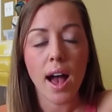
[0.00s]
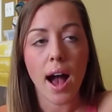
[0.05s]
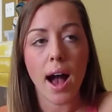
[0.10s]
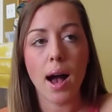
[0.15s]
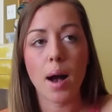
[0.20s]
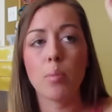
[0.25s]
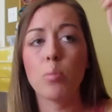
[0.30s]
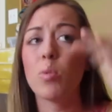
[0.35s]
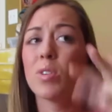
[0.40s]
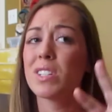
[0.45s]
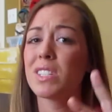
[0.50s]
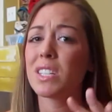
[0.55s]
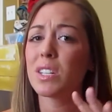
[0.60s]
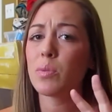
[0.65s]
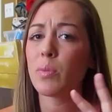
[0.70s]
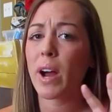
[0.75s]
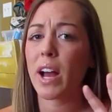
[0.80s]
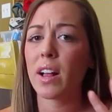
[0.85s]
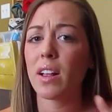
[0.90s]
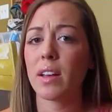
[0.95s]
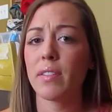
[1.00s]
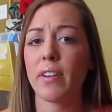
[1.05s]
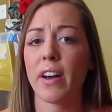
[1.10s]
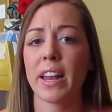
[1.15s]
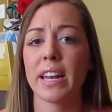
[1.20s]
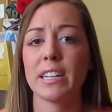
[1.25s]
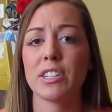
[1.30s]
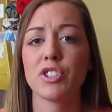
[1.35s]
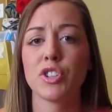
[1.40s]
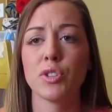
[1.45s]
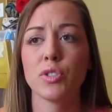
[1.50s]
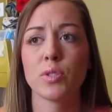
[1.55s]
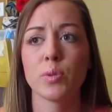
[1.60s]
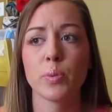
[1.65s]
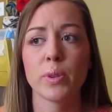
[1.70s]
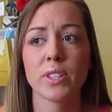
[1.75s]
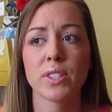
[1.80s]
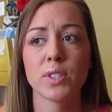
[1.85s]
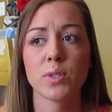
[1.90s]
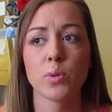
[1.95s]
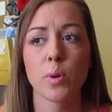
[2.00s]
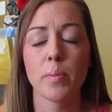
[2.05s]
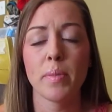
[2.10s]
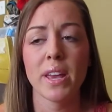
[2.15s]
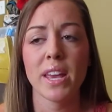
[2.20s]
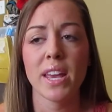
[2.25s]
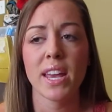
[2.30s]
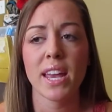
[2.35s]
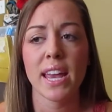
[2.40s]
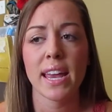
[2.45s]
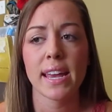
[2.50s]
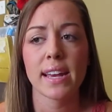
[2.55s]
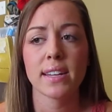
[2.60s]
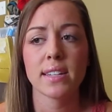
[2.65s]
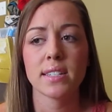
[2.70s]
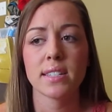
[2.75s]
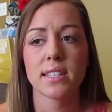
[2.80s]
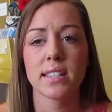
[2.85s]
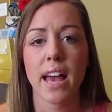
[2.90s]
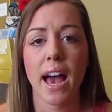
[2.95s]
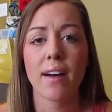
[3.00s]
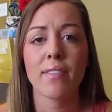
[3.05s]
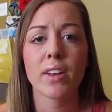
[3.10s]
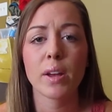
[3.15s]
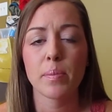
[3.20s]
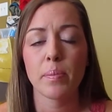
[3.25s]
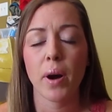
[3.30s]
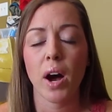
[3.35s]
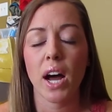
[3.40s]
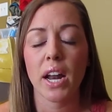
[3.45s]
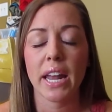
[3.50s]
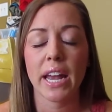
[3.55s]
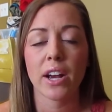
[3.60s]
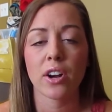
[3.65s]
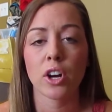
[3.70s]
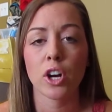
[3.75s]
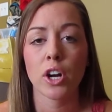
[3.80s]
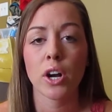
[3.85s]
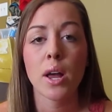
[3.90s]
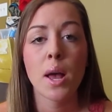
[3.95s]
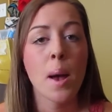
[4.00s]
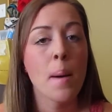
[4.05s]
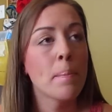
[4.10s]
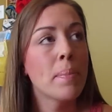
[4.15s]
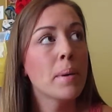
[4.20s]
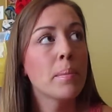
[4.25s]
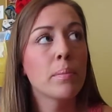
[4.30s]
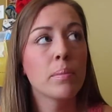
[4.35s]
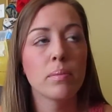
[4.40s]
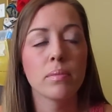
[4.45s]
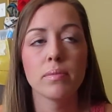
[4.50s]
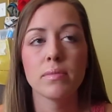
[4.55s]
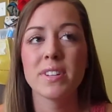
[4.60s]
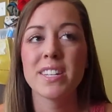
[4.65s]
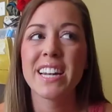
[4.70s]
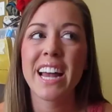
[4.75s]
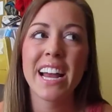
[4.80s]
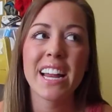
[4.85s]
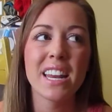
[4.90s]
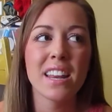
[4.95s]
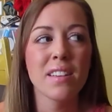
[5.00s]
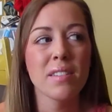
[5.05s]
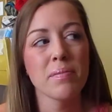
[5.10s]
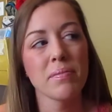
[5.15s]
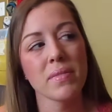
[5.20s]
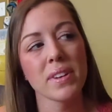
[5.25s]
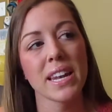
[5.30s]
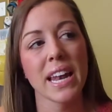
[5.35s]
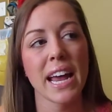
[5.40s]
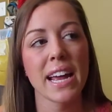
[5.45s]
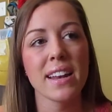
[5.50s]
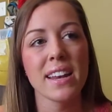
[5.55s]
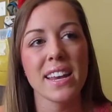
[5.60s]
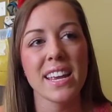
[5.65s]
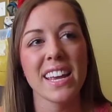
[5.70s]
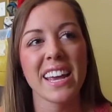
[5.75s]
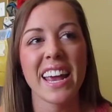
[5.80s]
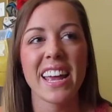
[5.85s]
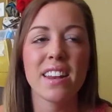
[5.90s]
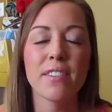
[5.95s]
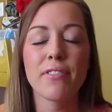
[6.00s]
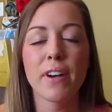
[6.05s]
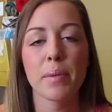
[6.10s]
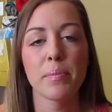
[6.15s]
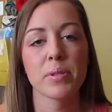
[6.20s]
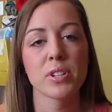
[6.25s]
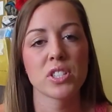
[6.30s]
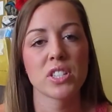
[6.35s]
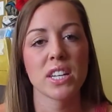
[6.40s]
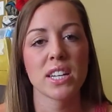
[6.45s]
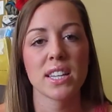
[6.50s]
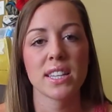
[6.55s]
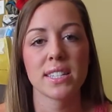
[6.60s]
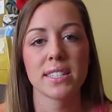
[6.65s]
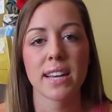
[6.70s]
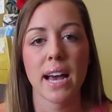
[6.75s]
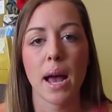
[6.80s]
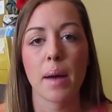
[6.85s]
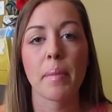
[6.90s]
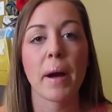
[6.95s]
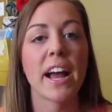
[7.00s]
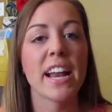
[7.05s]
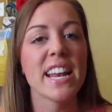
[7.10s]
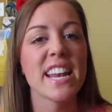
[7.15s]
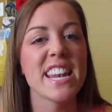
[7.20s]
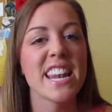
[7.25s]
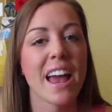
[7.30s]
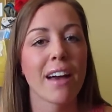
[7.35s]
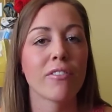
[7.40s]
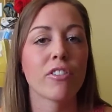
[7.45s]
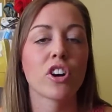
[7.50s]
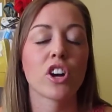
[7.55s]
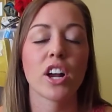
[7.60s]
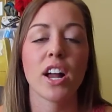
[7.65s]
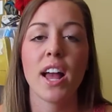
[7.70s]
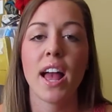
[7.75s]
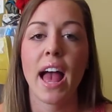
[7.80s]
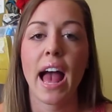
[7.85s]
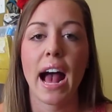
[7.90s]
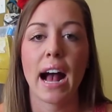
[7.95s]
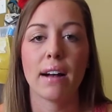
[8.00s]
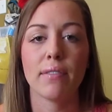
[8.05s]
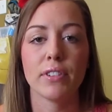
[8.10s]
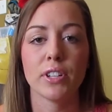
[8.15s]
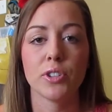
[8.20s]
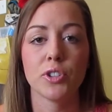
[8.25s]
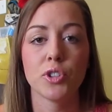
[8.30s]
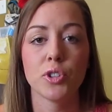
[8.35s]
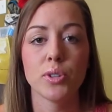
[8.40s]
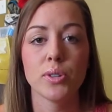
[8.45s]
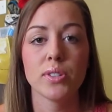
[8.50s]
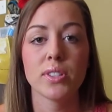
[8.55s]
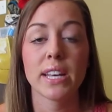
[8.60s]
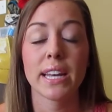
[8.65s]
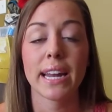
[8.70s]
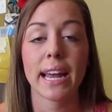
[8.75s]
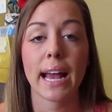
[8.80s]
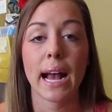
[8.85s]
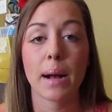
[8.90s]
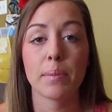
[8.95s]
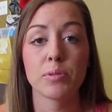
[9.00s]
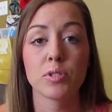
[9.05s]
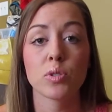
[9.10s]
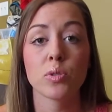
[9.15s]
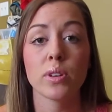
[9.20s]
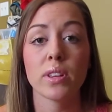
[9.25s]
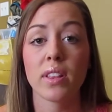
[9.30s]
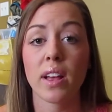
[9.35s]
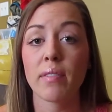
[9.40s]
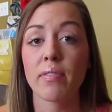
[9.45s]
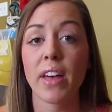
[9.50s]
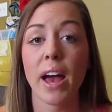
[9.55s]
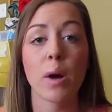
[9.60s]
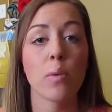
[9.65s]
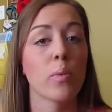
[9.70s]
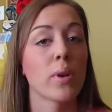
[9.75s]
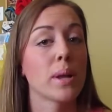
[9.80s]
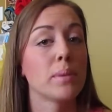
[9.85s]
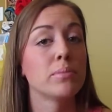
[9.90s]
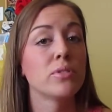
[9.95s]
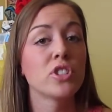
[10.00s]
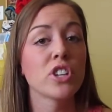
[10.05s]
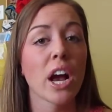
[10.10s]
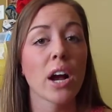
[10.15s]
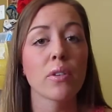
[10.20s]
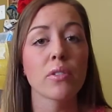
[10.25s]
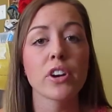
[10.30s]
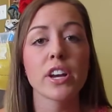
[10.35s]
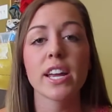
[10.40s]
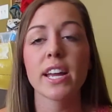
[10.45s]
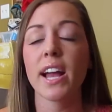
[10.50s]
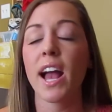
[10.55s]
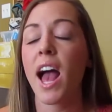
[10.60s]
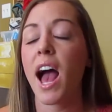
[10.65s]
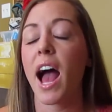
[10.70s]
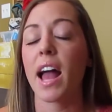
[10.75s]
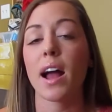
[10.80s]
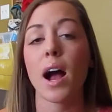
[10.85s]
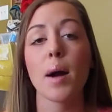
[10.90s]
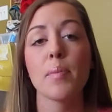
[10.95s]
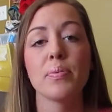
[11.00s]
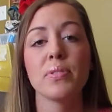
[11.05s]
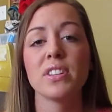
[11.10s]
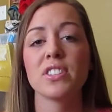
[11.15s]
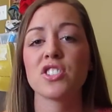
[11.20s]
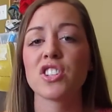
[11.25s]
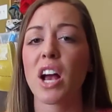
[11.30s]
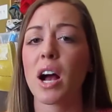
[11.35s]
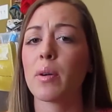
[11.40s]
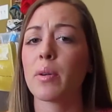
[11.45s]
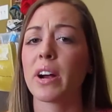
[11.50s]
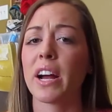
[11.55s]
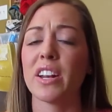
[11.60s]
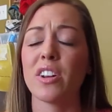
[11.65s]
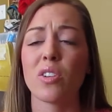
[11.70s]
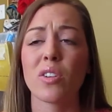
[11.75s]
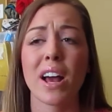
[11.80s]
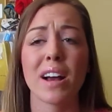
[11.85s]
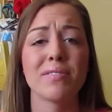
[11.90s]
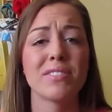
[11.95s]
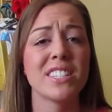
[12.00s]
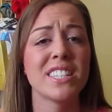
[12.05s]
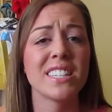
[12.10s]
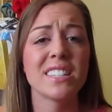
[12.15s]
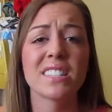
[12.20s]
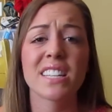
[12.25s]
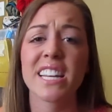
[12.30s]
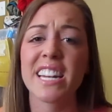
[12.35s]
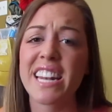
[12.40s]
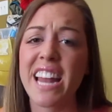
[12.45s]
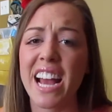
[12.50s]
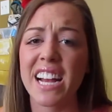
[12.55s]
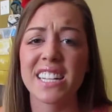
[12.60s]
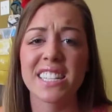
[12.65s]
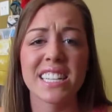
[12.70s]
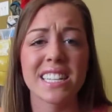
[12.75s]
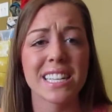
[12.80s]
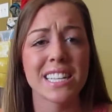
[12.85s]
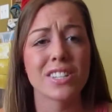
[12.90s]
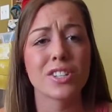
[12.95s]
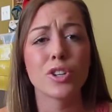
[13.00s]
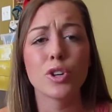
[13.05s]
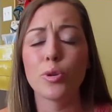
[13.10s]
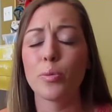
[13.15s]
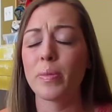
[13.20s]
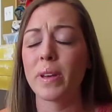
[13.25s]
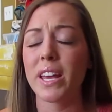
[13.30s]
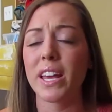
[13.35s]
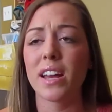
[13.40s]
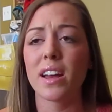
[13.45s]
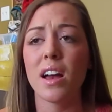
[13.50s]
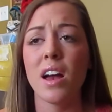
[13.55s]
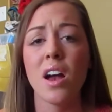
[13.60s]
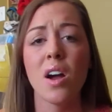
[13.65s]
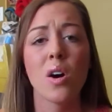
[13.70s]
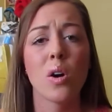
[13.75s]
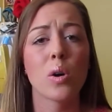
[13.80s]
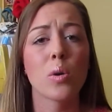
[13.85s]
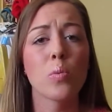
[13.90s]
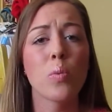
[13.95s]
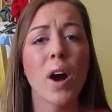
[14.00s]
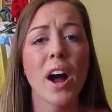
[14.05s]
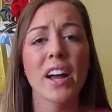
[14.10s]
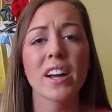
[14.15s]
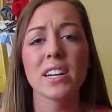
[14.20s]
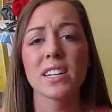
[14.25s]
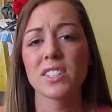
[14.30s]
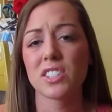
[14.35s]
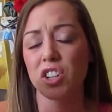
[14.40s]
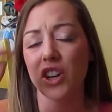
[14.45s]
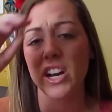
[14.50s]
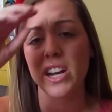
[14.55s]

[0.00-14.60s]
Once in a while I've had issues with swimming and having a pod error, but 85% of the time I never have issues, and I absolutely love that. When I'm showering, I hop in the shower, I don't have to disconnect any tubing or wires or